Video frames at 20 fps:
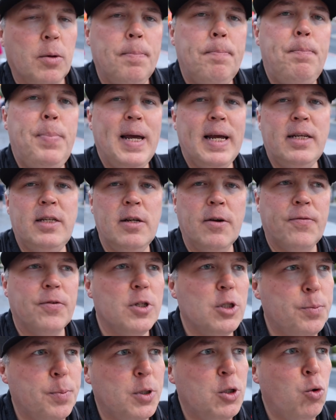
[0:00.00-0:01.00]
the big
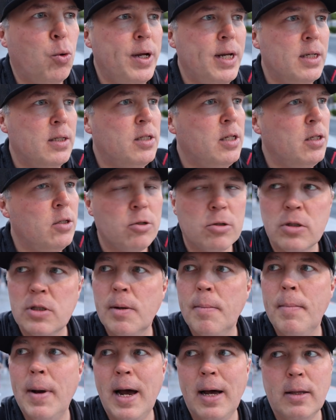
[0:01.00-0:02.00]
difference between Caesars
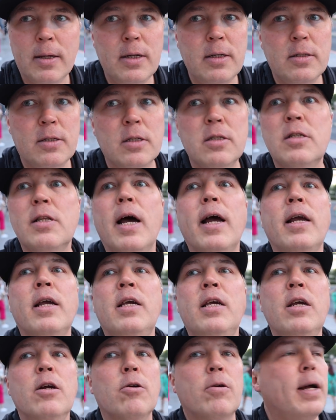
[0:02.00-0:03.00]
and Bally's is that
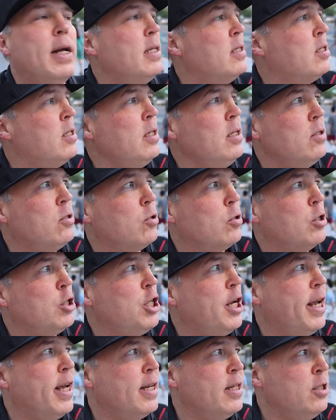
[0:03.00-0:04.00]
here at Caesars
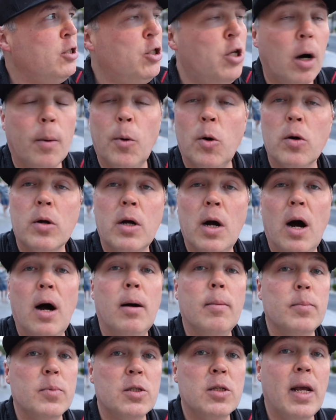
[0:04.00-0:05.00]
you get double
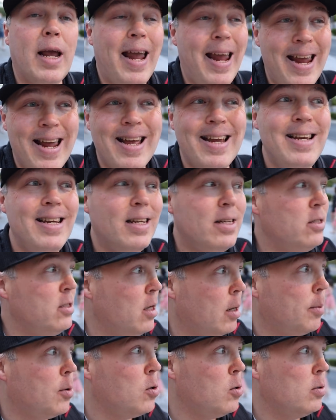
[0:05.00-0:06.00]
comps and
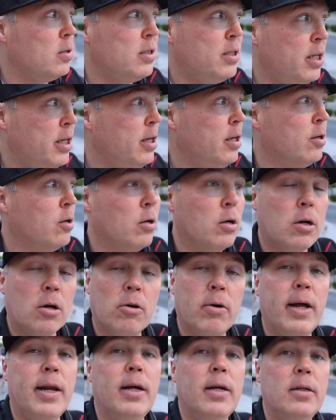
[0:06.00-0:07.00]
double tier
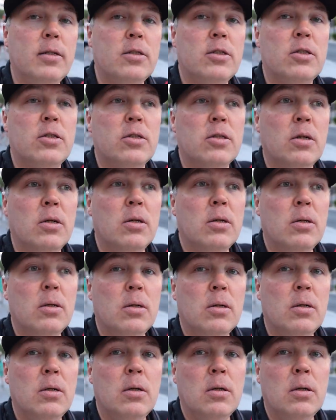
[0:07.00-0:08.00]
credits
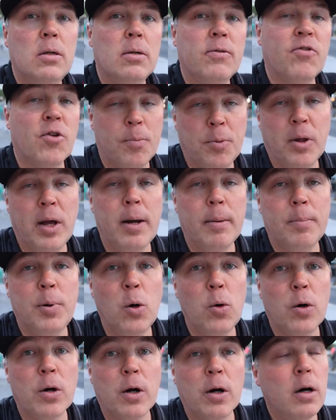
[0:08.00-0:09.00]
for playing
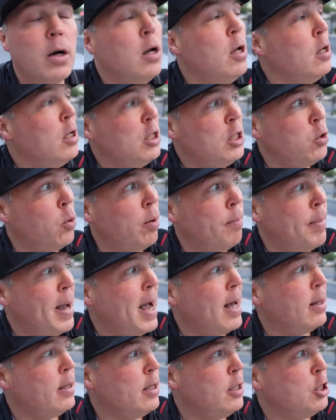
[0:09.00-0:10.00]
poker. So at
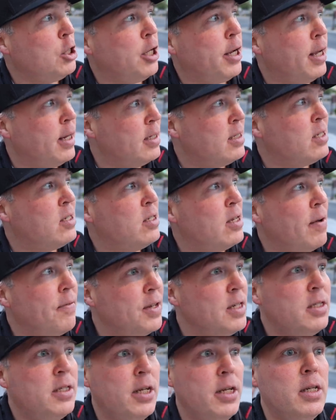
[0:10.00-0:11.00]
Bally's you get
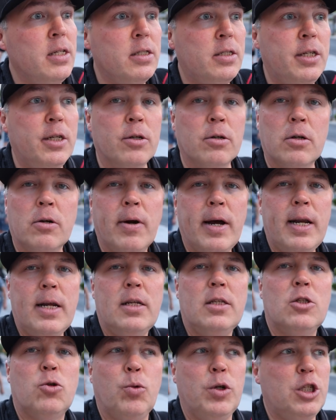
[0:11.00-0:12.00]
seventeen tier
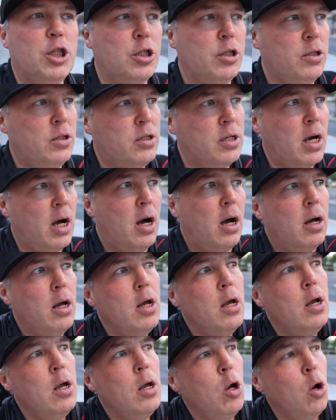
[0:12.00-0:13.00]
credits, which is uh,
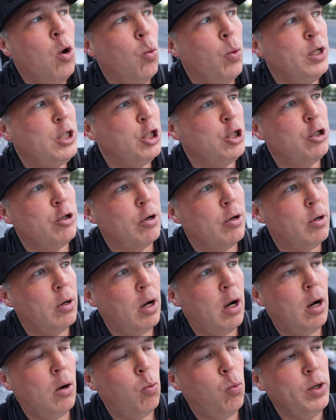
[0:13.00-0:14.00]
which is your
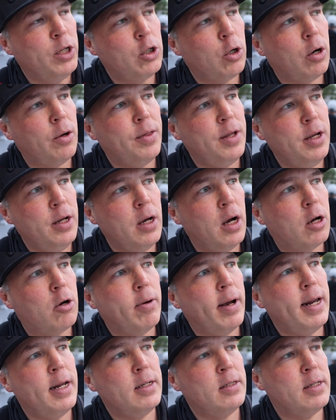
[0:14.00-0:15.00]
uh, which are the uh,
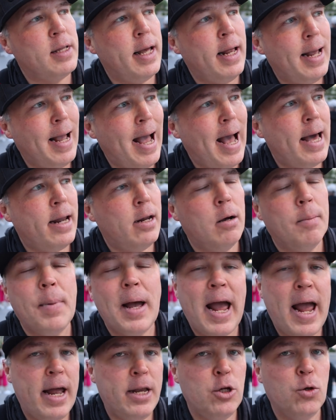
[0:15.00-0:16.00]
credits that add up
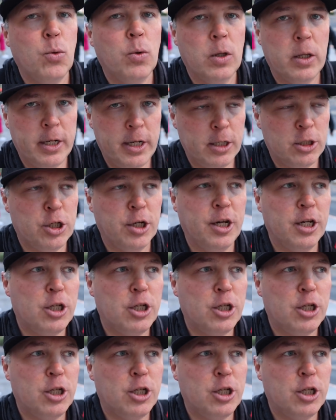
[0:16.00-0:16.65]
annually to